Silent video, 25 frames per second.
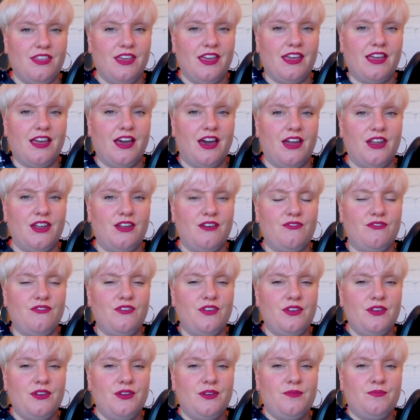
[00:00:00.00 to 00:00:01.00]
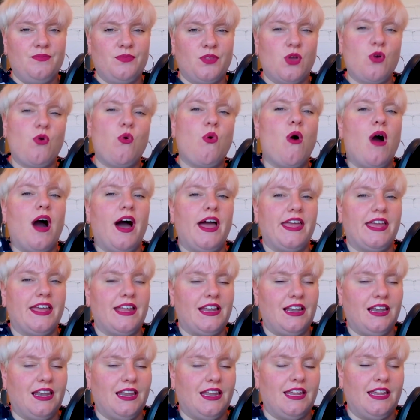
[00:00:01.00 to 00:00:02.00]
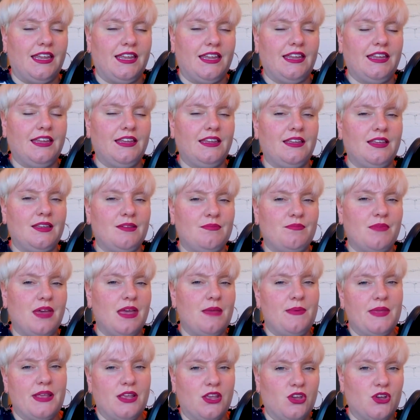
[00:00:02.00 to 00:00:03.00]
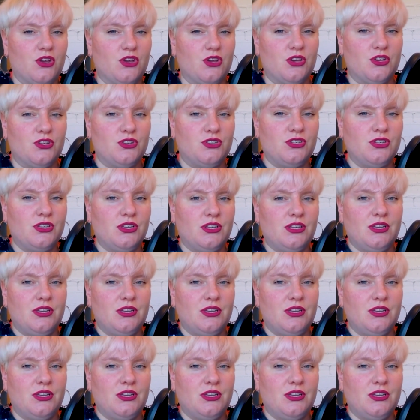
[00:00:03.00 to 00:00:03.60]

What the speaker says: They're kind of quietly maybe good,